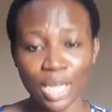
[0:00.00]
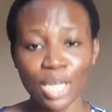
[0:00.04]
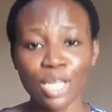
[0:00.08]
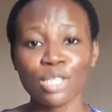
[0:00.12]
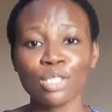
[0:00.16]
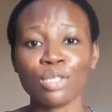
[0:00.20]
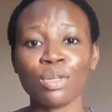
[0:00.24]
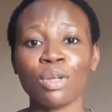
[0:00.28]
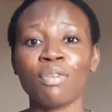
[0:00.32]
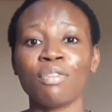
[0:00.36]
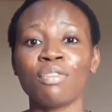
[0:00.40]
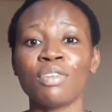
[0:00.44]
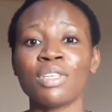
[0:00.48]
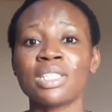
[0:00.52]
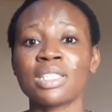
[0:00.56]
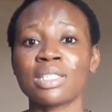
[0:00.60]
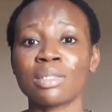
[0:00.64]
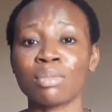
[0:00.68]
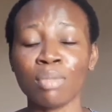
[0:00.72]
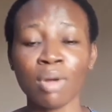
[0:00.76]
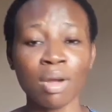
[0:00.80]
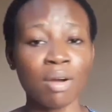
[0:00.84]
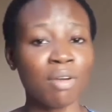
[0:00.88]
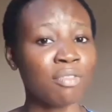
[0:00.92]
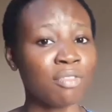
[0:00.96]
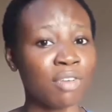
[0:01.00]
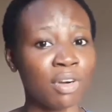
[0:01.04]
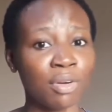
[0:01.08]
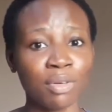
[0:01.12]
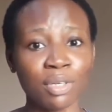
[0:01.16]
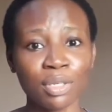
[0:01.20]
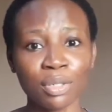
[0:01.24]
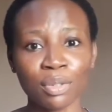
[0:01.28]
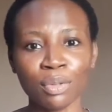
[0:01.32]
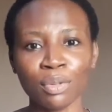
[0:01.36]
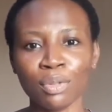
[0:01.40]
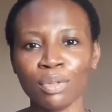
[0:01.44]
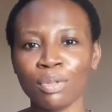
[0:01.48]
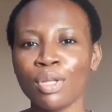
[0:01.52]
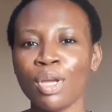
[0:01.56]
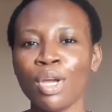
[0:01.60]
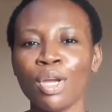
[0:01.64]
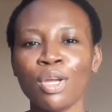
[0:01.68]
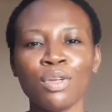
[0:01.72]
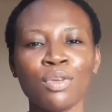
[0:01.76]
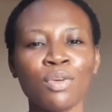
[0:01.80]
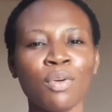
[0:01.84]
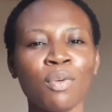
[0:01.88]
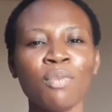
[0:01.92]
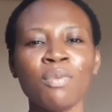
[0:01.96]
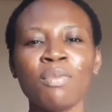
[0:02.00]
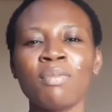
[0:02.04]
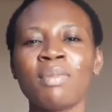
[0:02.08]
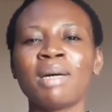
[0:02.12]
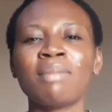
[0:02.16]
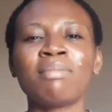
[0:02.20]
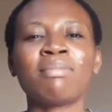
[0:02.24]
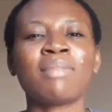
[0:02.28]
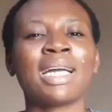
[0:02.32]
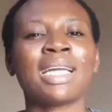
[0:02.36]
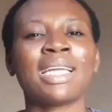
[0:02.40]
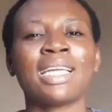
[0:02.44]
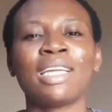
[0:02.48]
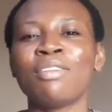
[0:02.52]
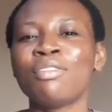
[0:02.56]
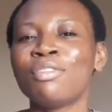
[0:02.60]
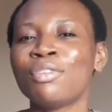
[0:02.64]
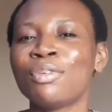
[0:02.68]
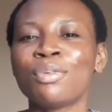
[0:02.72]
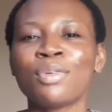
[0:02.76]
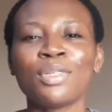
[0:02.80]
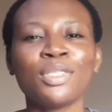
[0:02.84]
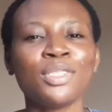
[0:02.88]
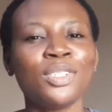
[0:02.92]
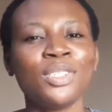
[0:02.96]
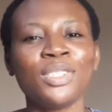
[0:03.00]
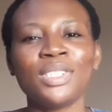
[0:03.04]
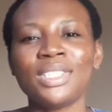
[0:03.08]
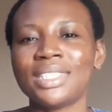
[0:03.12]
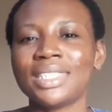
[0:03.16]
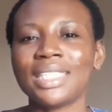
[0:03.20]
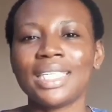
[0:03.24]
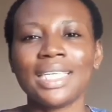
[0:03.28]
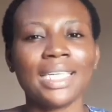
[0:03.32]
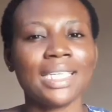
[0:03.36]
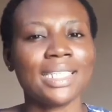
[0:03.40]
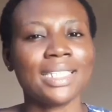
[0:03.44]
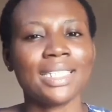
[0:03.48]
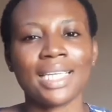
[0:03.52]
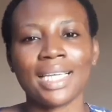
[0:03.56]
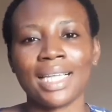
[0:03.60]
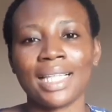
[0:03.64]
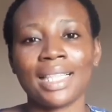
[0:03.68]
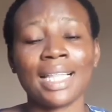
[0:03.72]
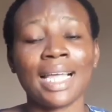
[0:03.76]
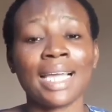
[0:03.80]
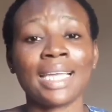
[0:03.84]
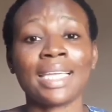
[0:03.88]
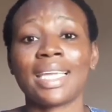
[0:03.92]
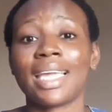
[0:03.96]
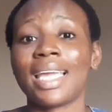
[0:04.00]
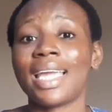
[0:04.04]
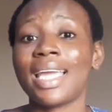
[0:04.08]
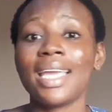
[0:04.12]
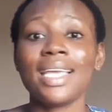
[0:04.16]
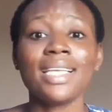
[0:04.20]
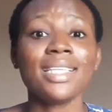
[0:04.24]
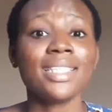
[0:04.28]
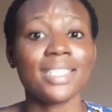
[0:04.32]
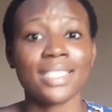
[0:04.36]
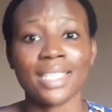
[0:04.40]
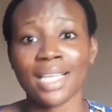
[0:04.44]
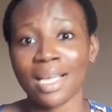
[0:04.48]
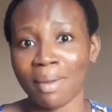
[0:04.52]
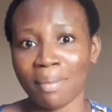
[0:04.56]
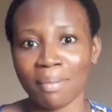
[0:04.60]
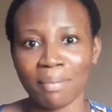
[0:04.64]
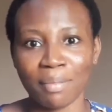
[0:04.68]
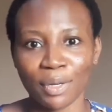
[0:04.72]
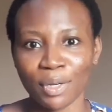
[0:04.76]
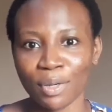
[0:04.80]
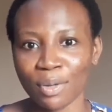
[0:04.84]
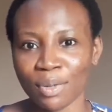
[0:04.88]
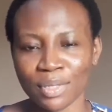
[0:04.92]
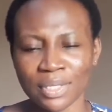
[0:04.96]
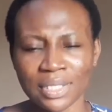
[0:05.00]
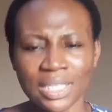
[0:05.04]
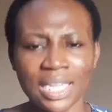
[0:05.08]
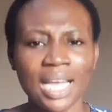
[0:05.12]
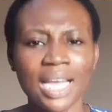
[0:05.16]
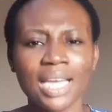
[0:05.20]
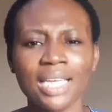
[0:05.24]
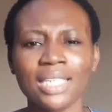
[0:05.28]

So if you smell very good, your woman might even want you to hit her like ASAP because